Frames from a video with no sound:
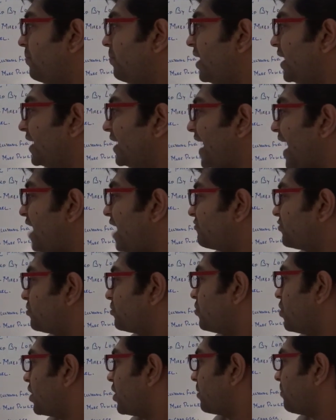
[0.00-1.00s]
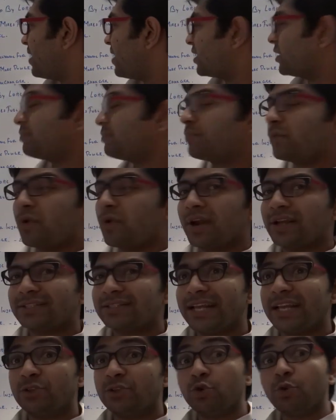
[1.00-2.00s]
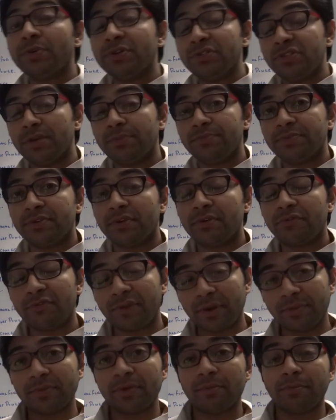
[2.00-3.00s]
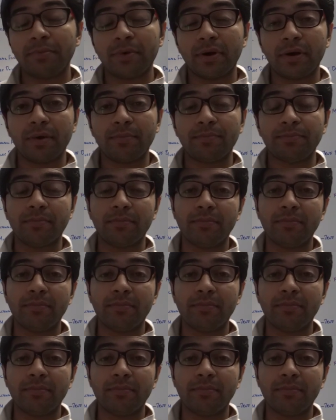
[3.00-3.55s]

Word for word: buying aftermarket products like Superchips from the uh,